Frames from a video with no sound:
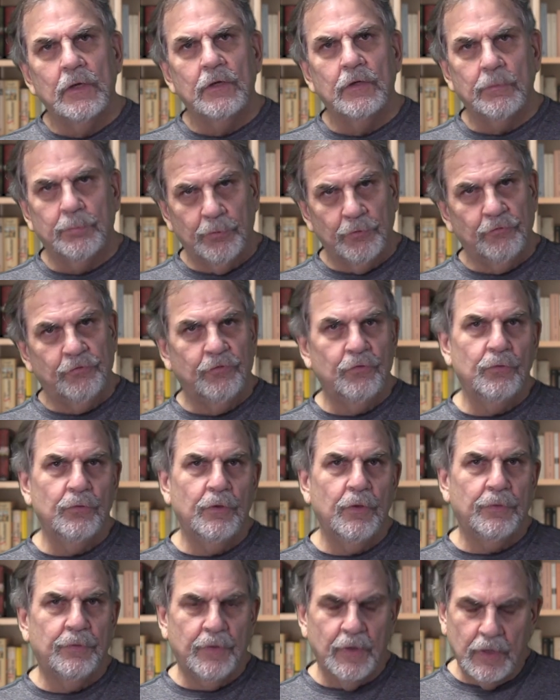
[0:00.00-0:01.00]
to pursue
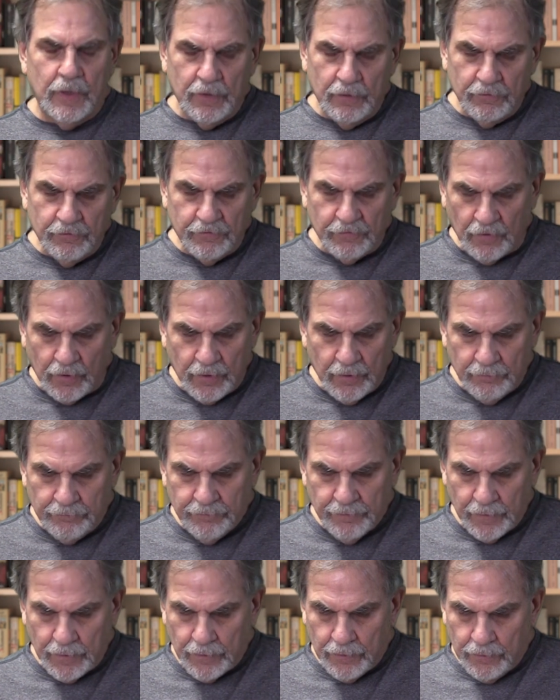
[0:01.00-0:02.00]
the things
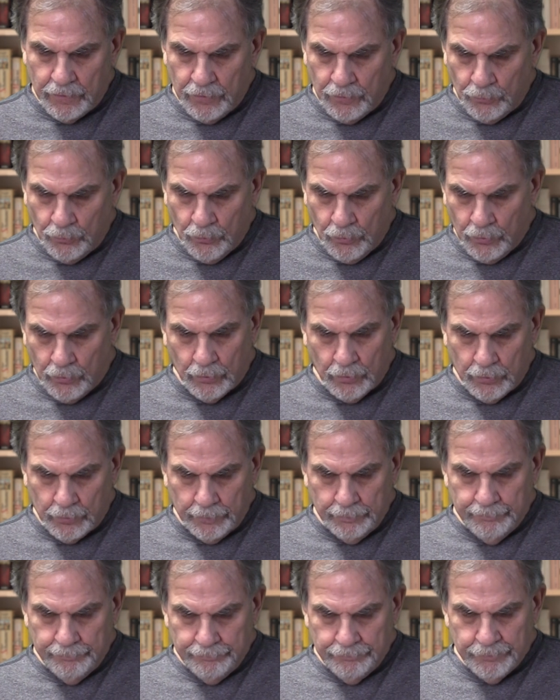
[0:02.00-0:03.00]
of the
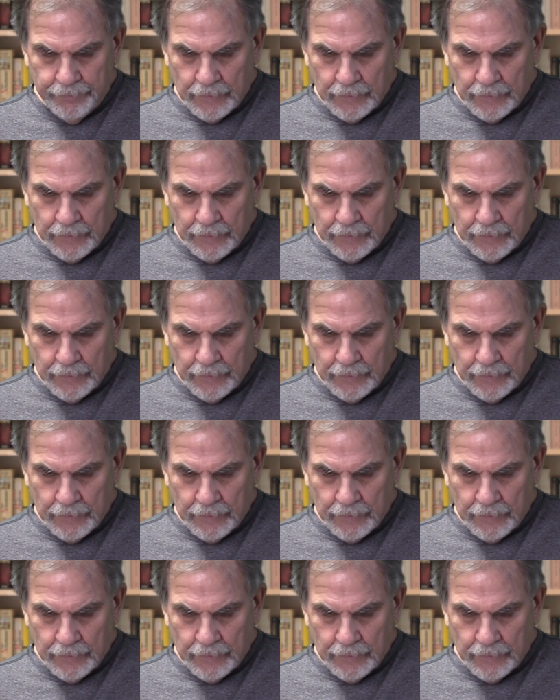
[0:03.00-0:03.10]
world.